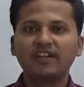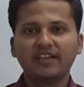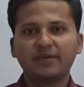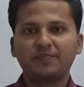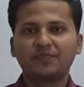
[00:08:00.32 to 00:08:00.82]

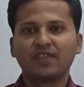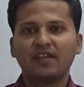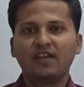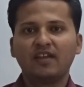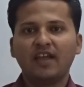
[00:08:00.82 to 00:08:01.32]
day.
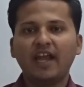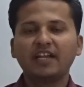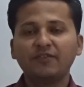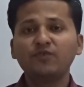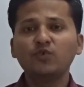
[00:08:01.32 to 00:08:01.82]
And
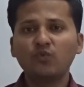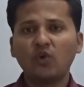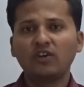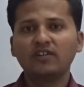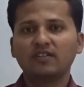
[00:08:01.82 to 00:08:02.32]
if you
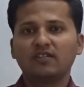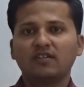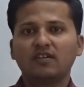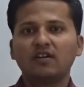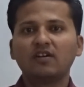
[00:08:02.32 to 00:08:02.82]
want
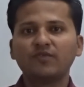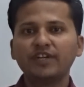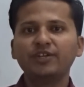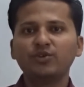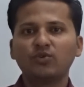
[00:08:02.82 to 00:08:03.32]
a
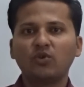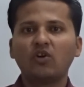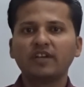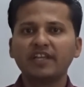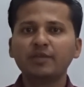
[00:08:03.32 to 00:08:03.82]
video
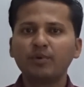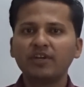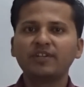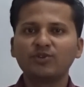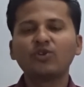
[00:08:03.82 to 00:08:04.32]
on any
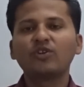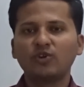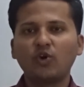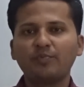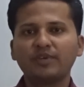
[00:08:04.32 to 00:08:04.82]
particular
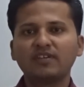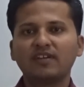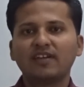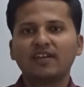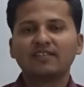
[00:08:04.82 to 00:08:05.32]
topic,
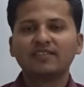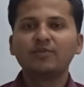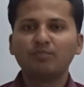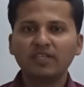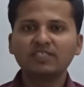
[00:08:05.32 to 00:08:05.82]
then
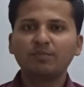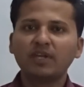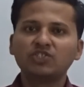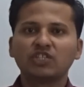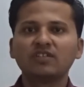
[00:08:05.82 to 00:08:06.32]
please
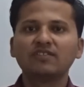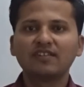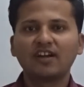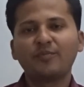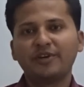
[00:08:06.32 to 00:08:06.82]
mention in the
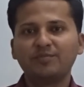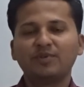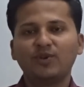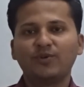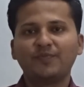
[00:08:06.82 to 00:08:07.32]
comment
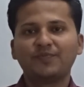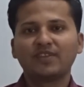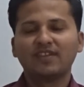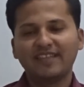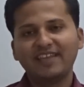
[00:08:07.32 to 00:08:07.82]
below.
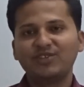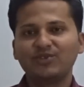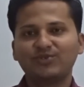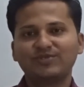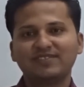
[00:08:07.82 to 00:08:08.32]
Thank you.